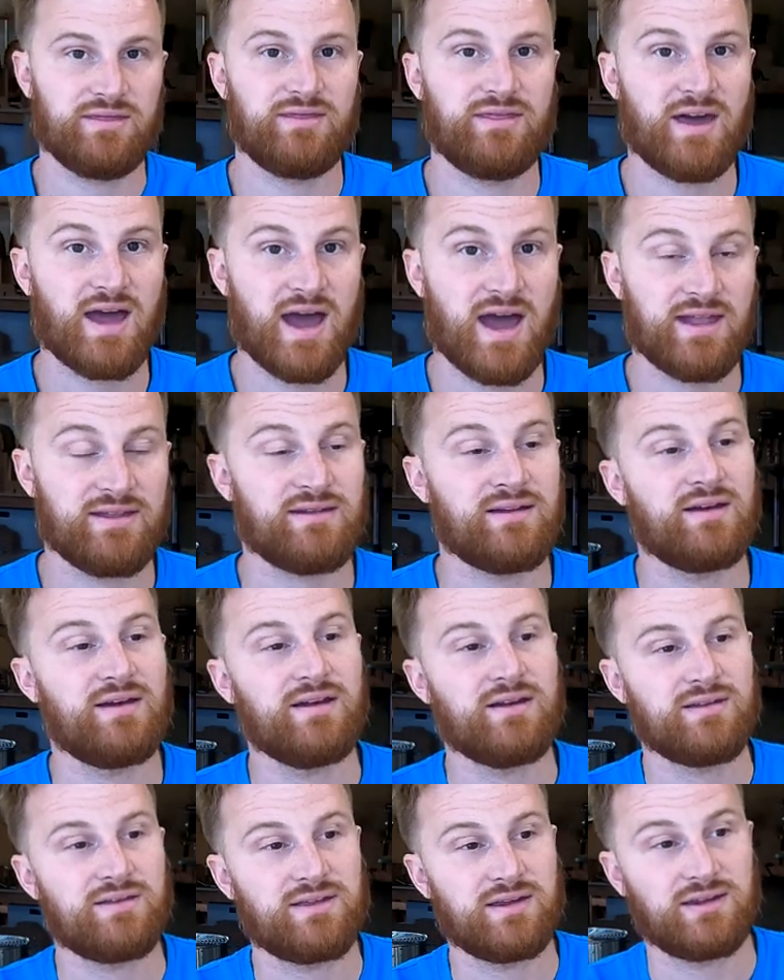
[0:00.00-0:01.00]
that
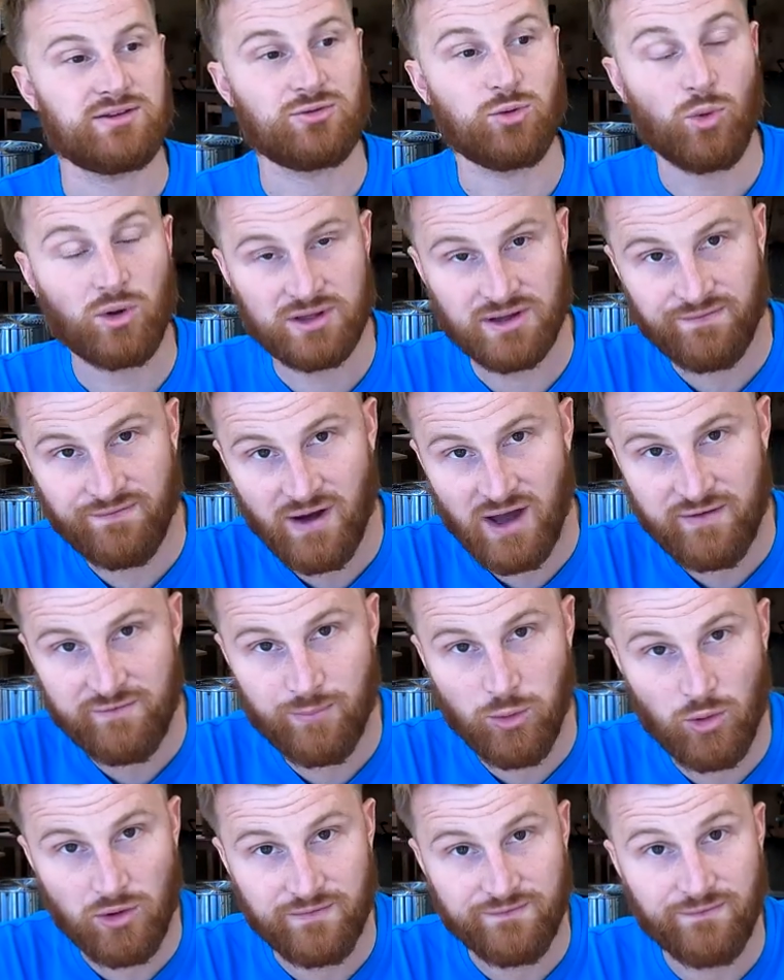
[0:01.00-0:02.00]
the
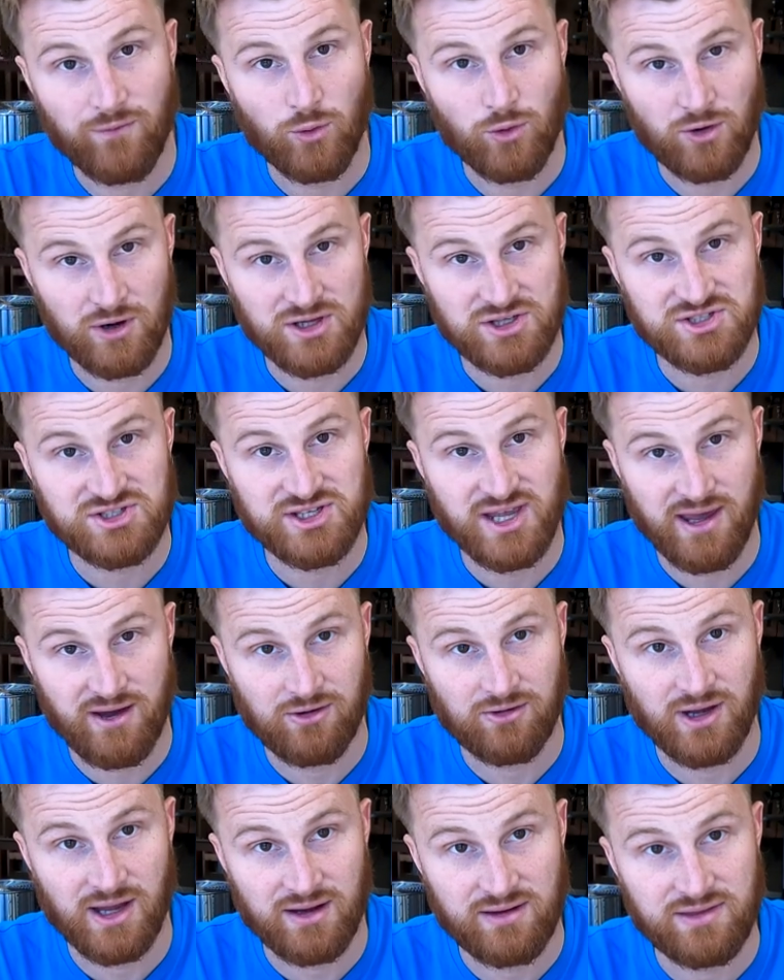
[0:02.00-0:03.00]
25.4 inch
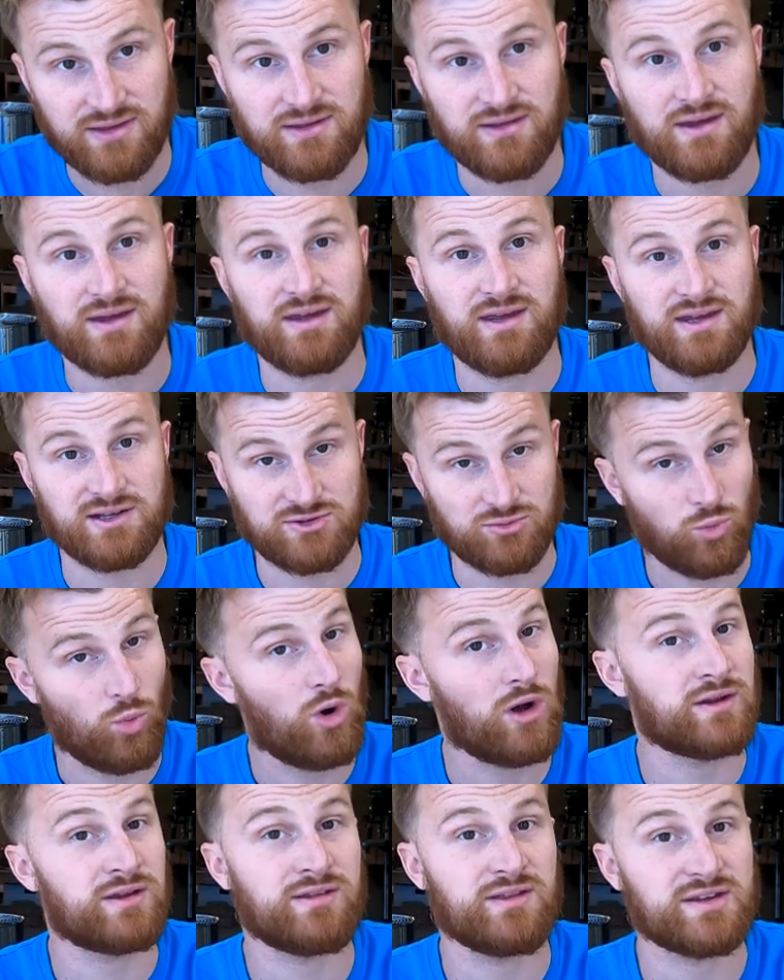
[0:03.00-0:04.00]
scale length is
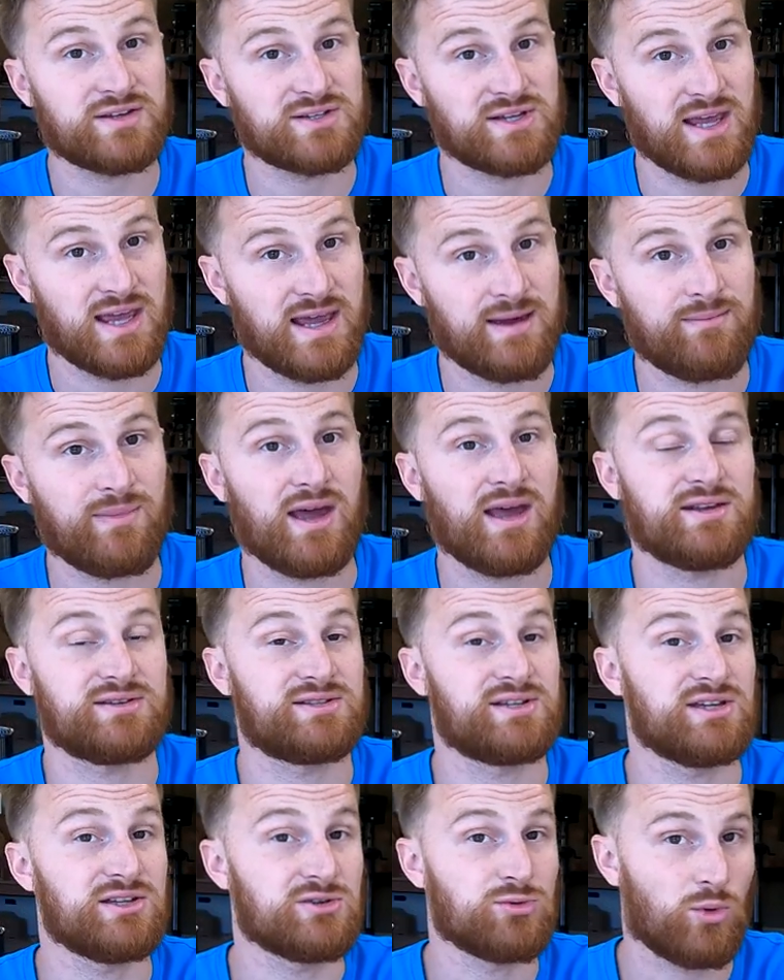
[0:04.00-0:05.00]
one and the same as
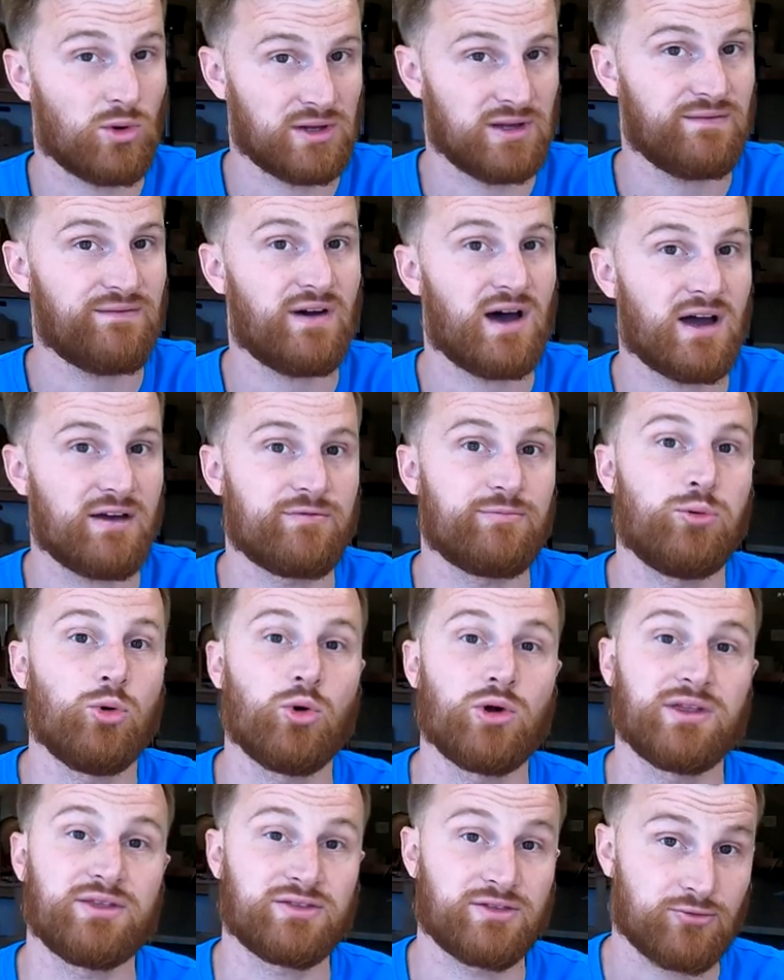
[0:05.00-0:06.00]
the
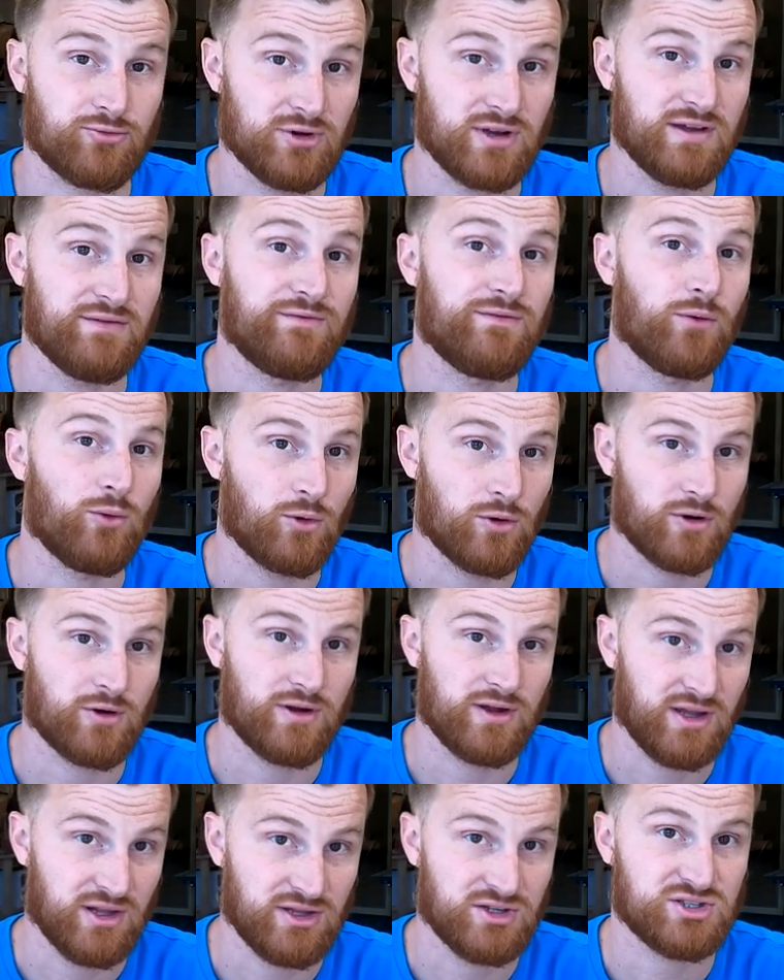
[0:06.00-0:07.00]

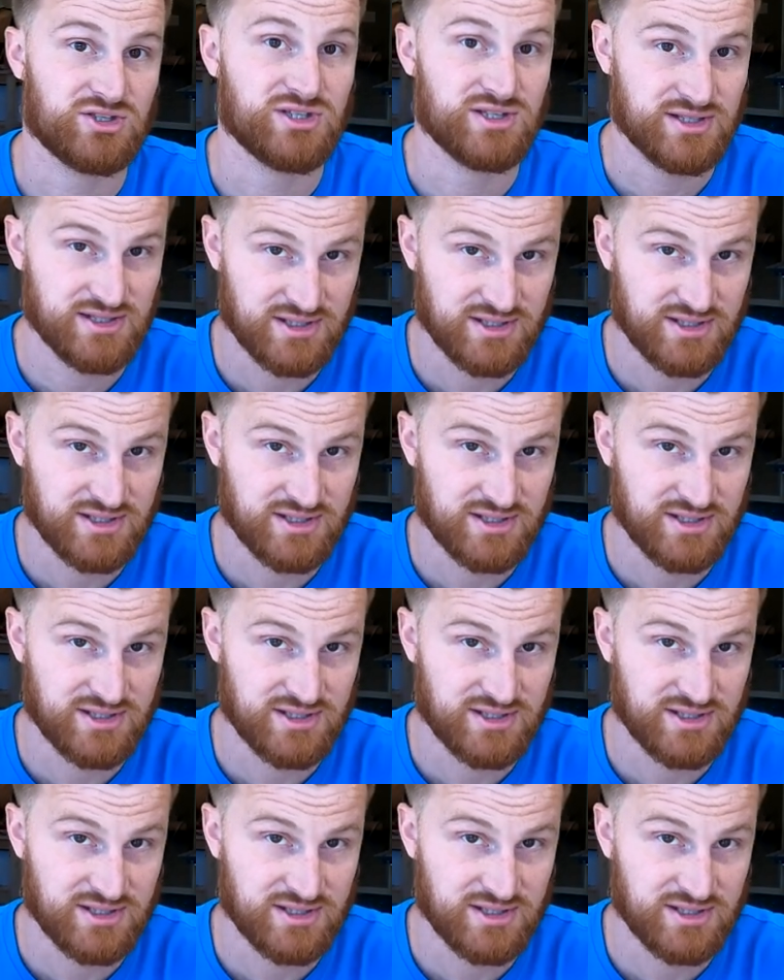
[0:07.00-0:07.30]
25.34 inch